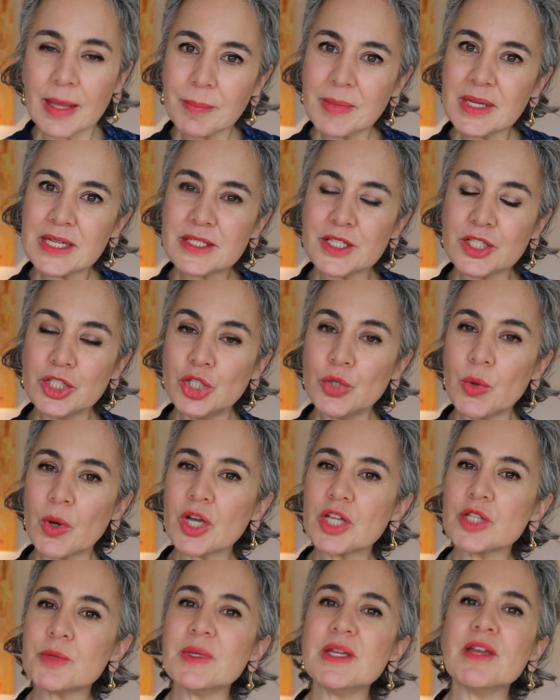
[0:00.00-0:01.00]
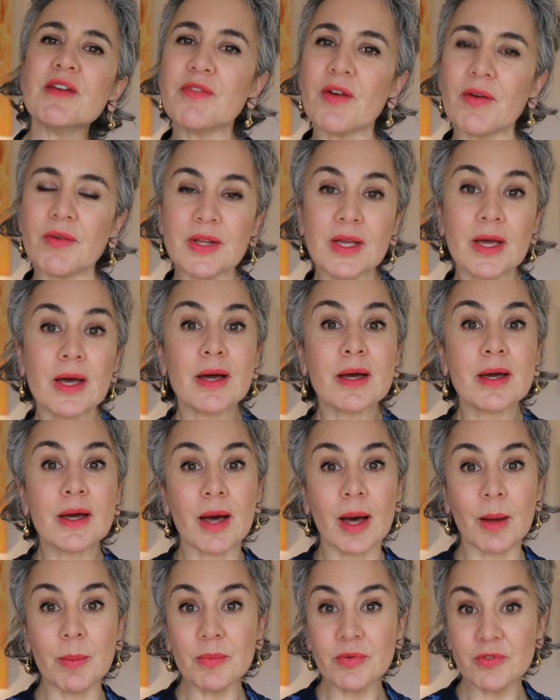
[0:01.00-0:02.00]
That means that you are going to be very
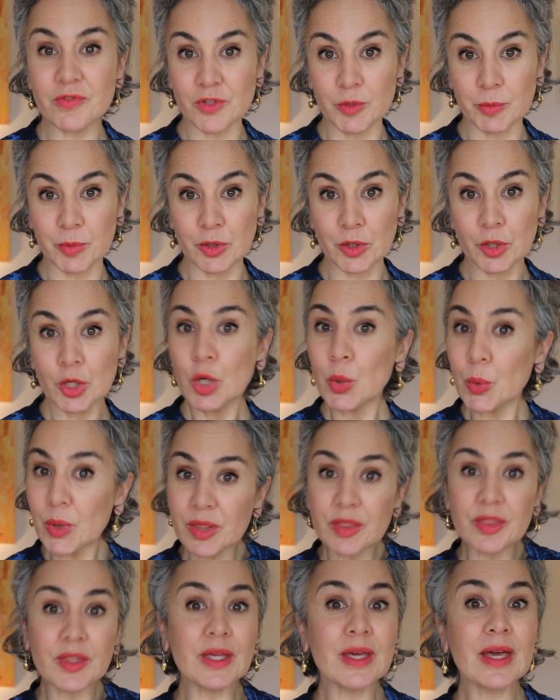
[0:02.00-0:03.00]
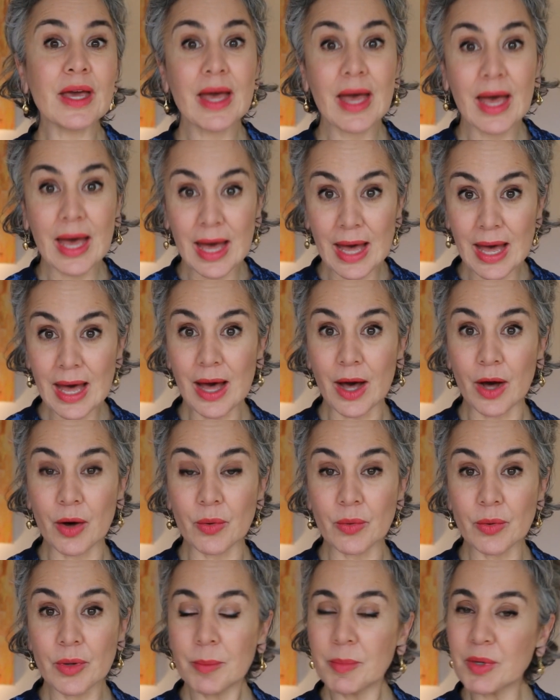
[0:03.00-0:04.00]
comfortable with the
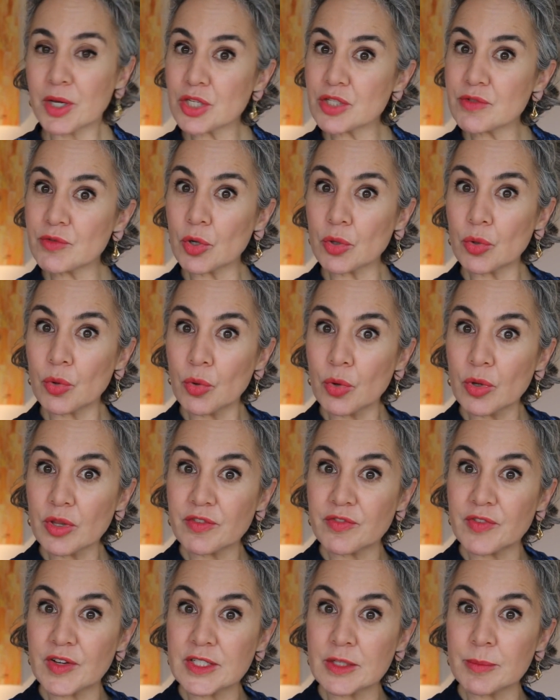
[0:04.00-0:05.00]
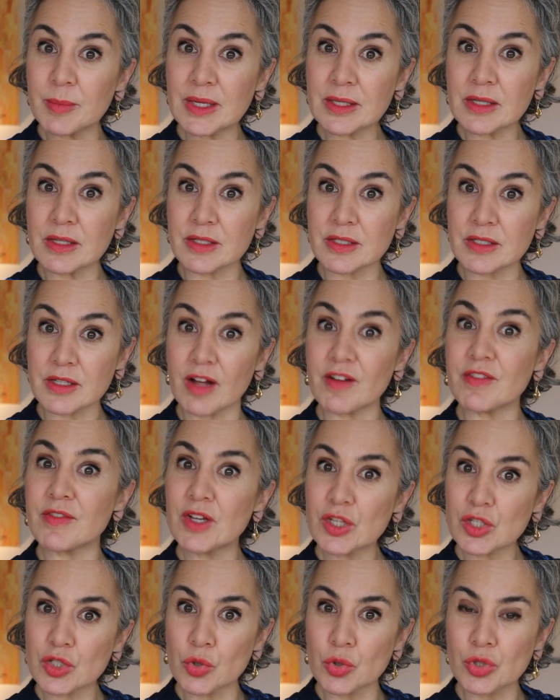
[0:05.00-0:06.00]
how, because you've got all the fundamental
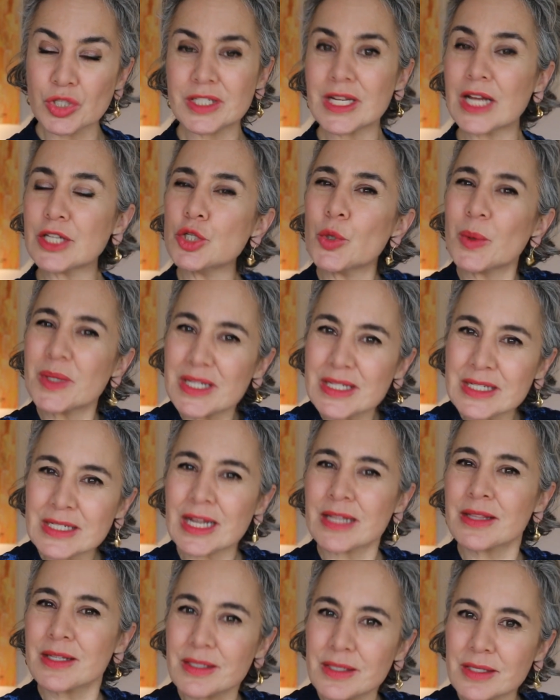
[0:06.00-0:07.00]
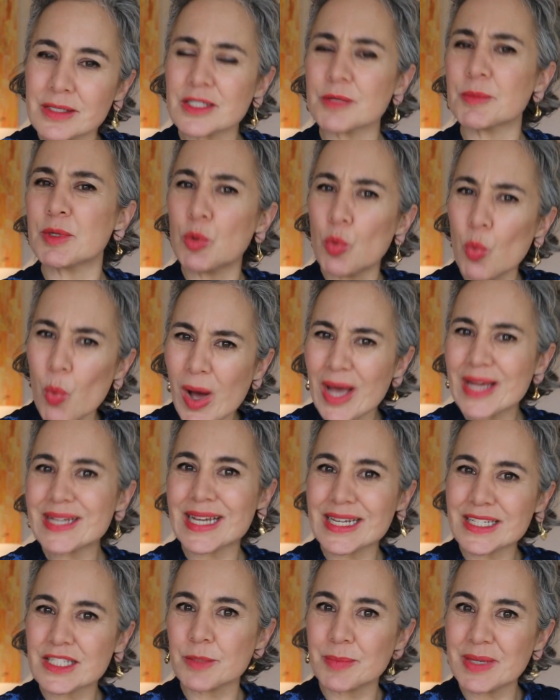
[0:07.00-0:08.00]
stuff sorted and you understand the system and
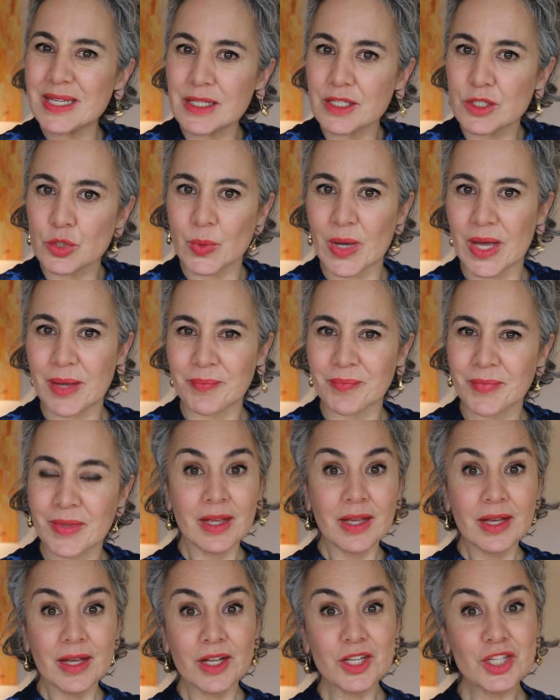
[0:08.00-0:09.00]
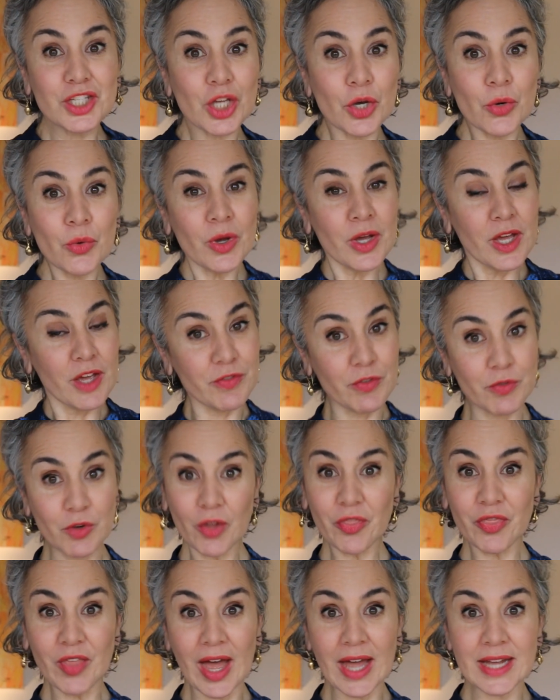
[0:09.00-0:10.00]
why it has to be this way. And so if you've
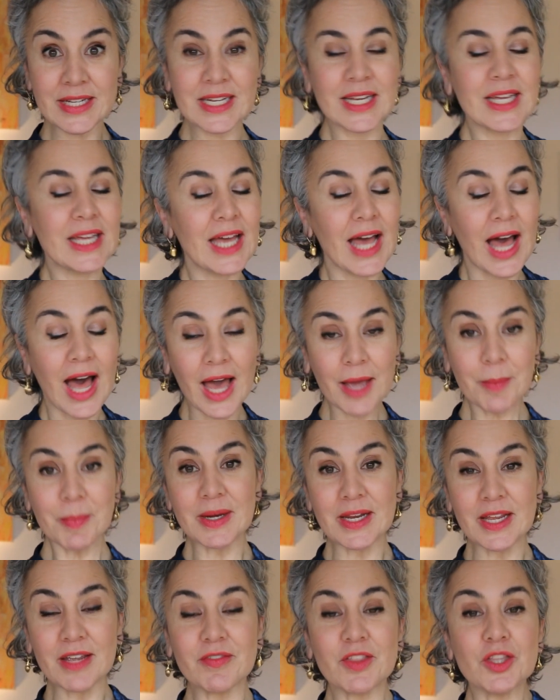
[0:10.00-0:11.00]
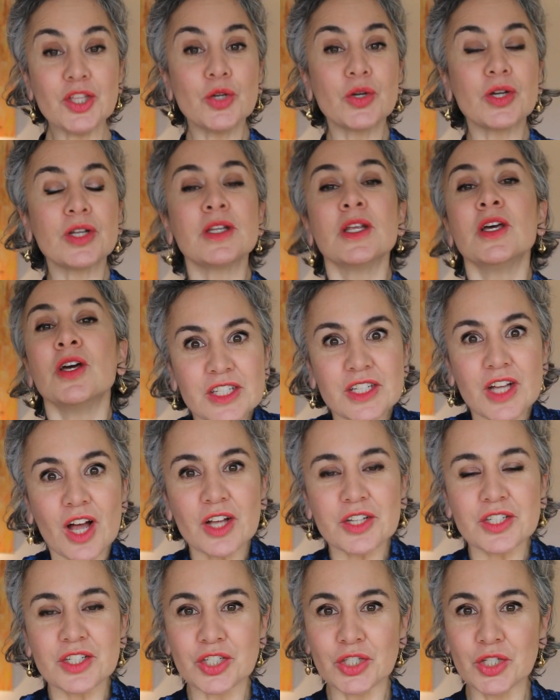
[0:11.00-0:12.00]
got that, I believe that you can
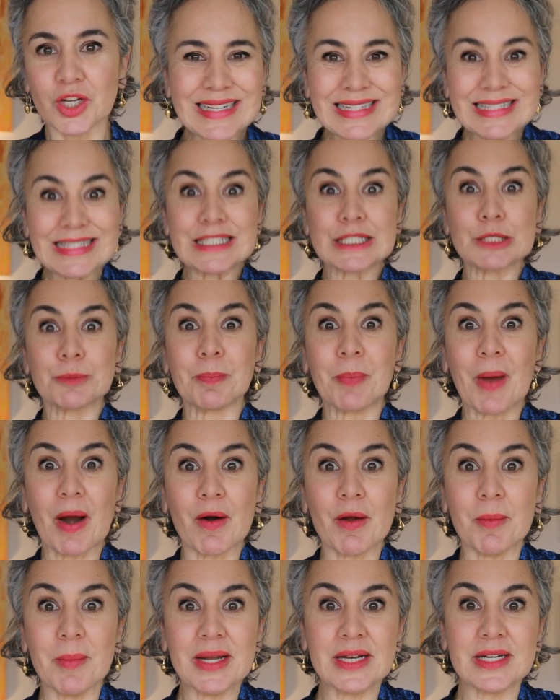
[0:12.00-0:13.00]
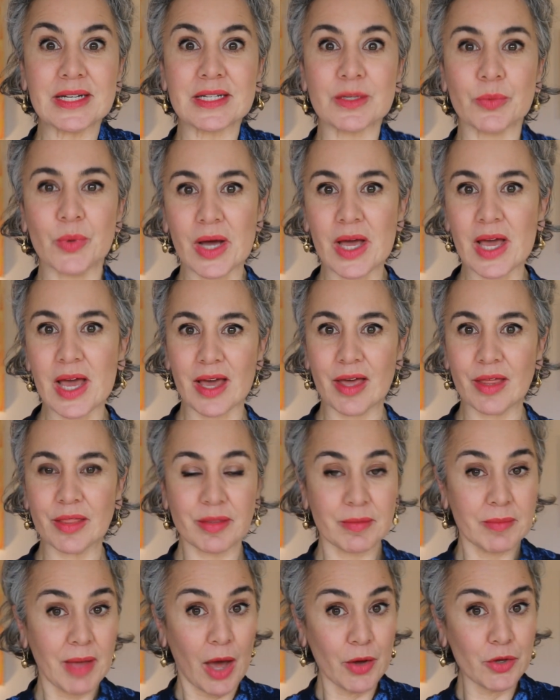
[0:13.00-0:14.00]
start to experiment
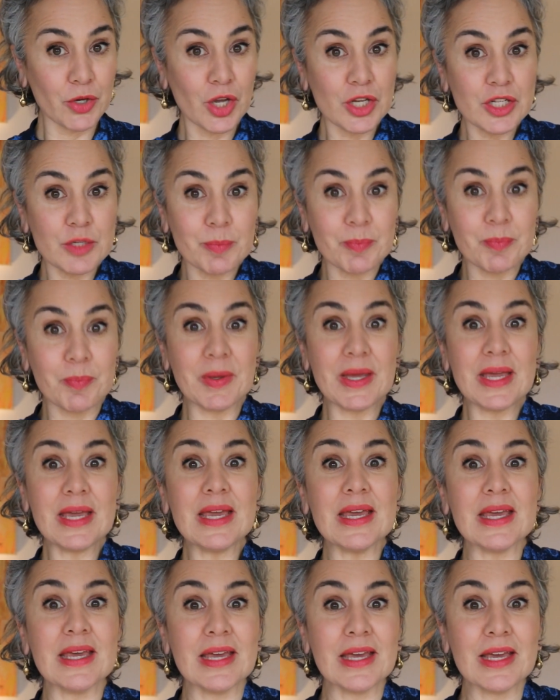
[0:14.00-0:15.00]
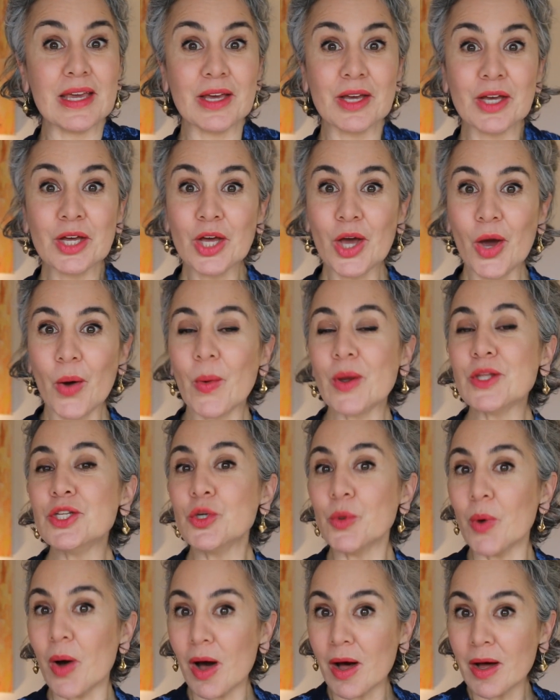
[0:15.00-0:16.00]
with how you're going to be
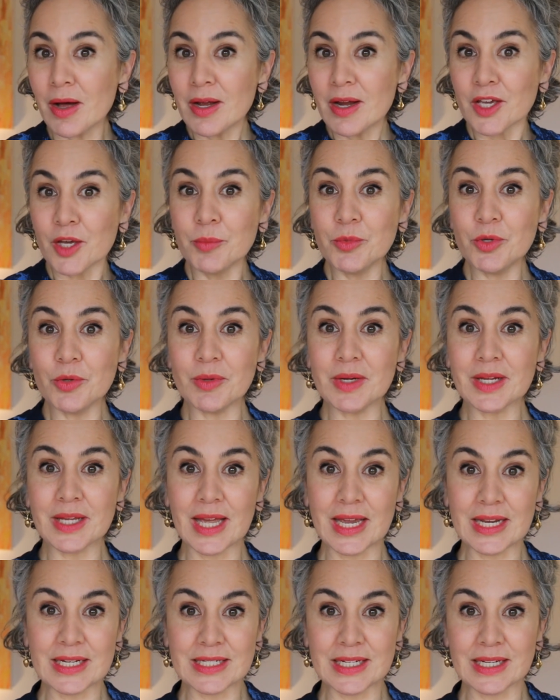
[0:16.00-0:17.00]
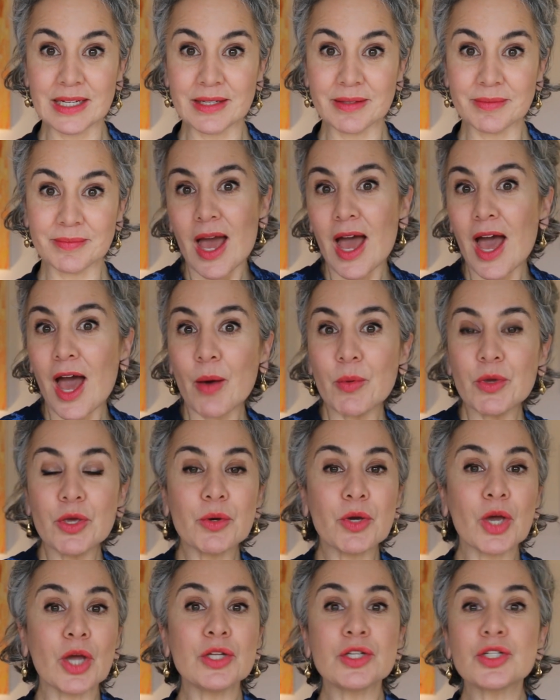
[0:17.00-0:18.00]
when you are communicating. How
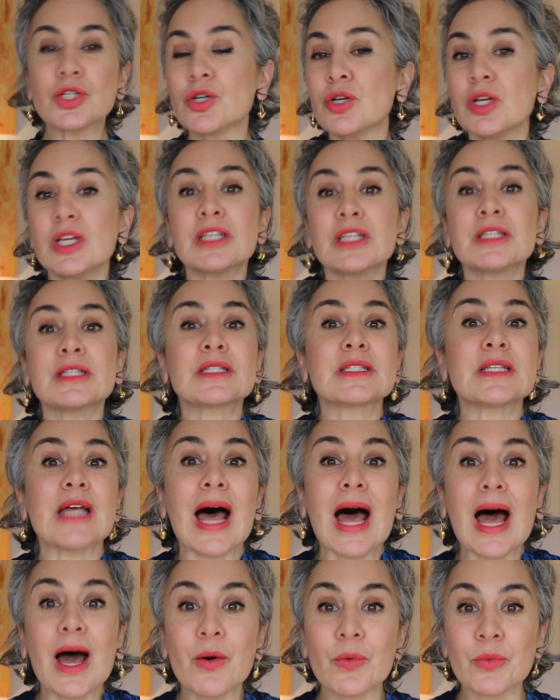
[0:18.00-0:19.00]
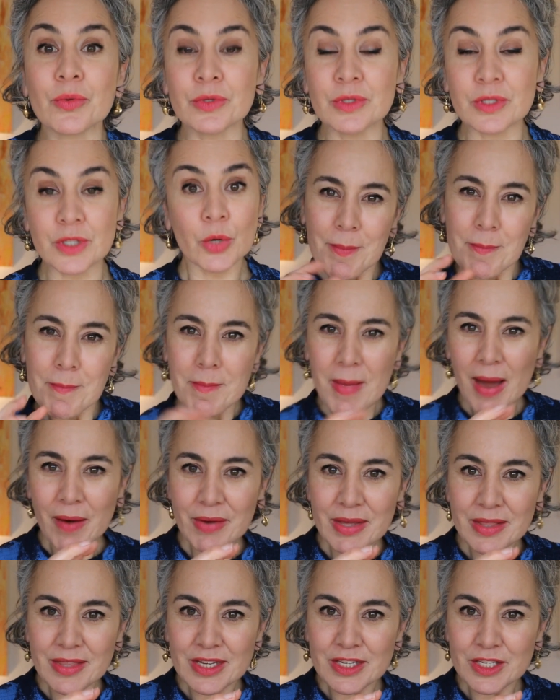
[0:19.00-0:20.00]
are you going to sound?
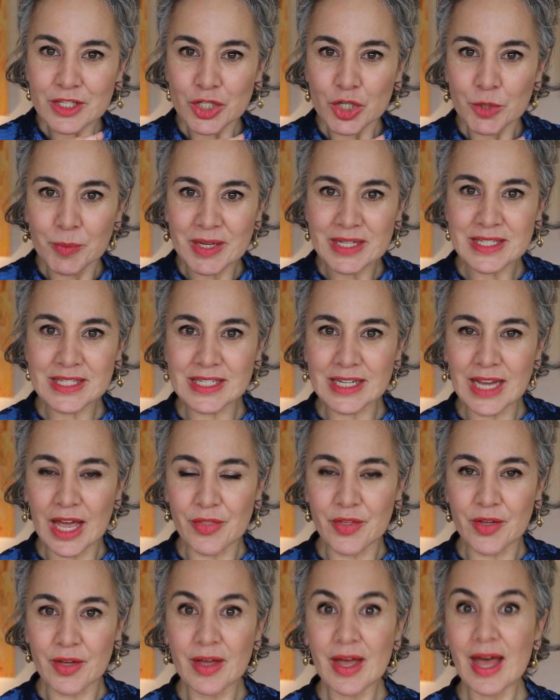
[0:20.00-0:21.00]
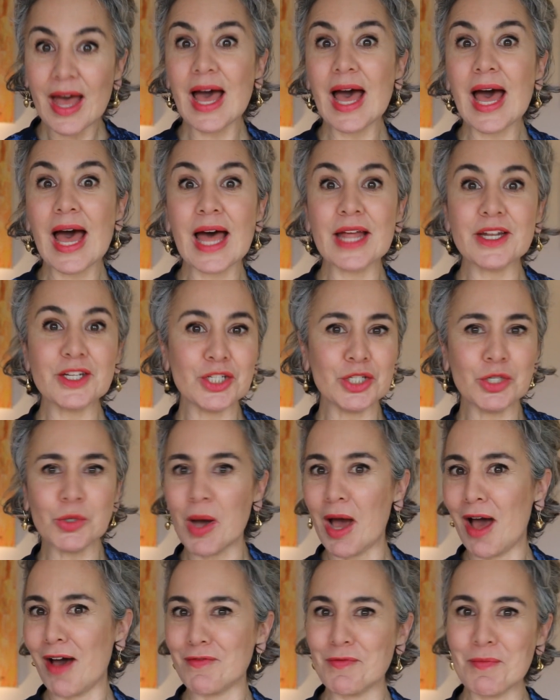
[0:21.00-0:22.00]
Marry these two bits together and
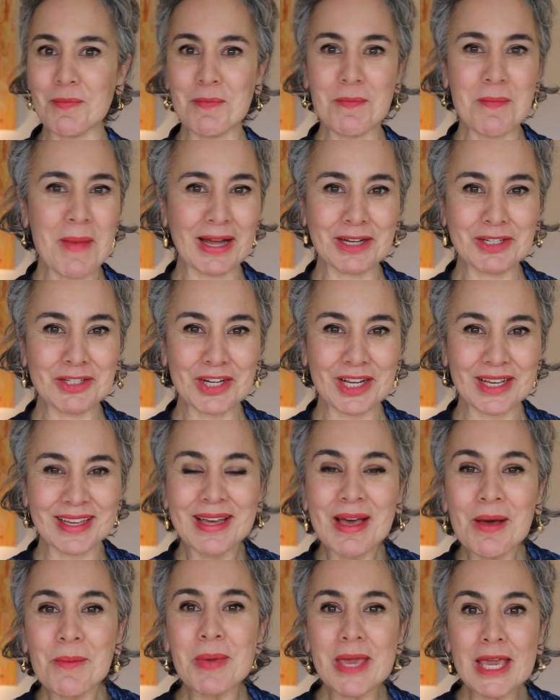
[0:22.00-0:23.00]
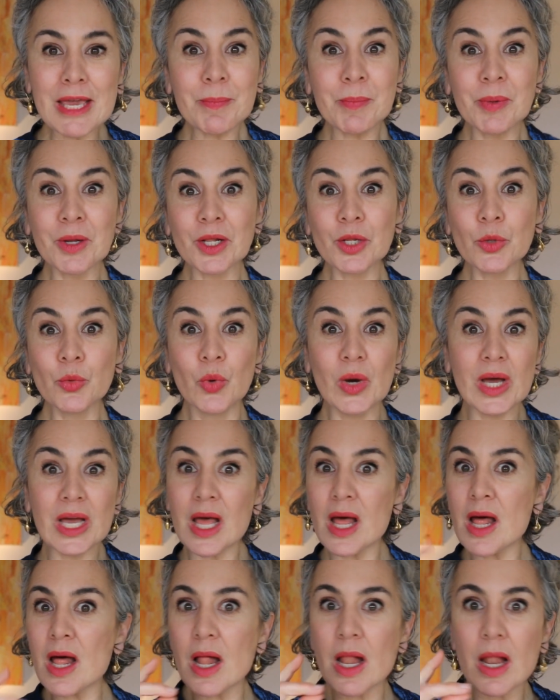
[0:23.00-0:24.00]
you have magic. People
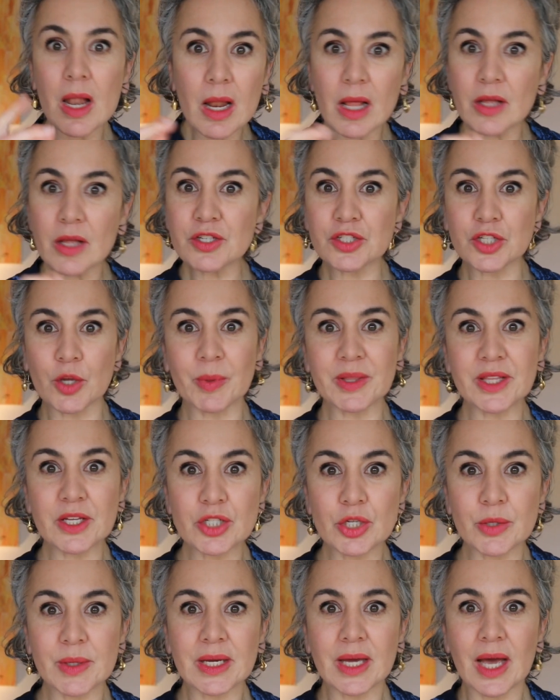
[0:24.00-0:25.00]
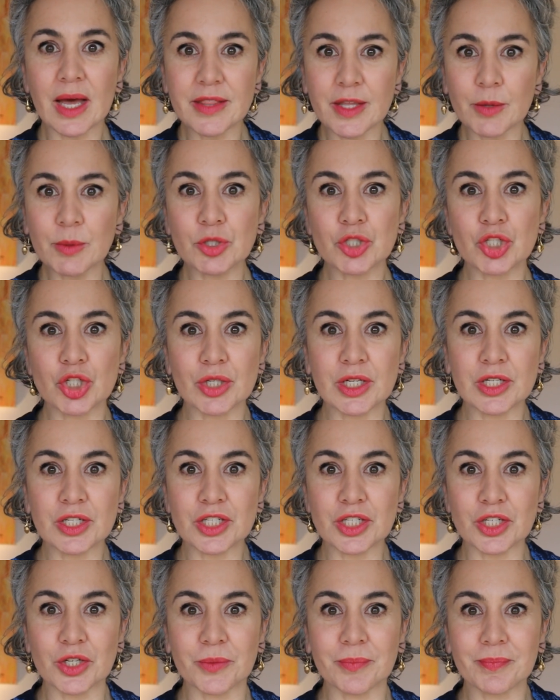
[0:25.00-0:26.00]
will stop what they're doing and they will tune
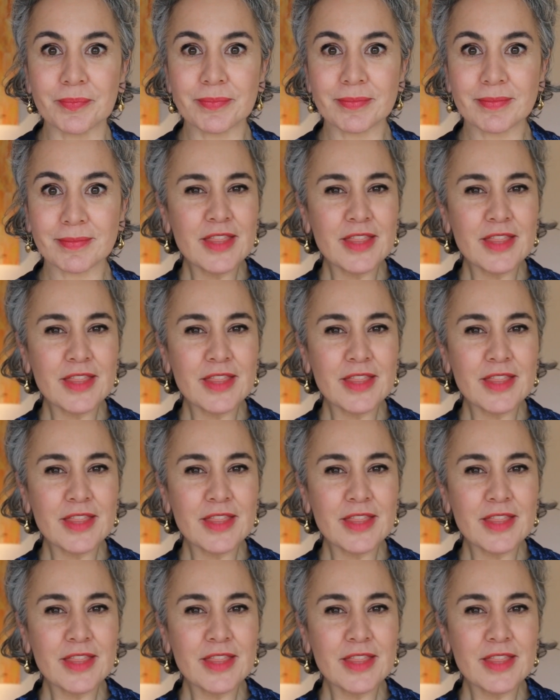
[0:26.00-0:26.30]
into you.